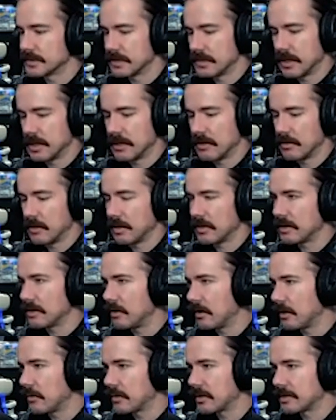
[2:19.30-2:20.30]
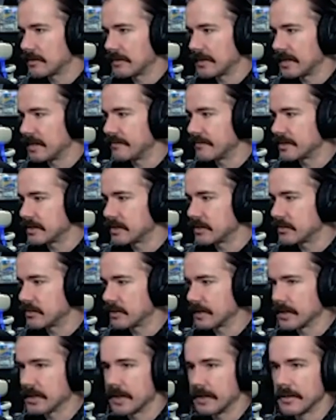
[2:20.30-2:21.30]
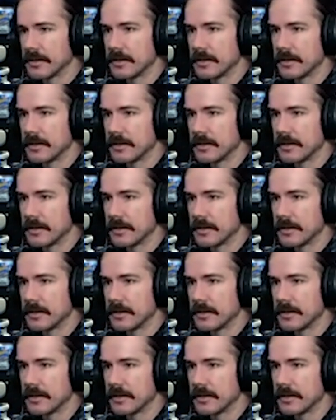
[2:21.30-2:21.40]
Oh, no, I wanted my inventory.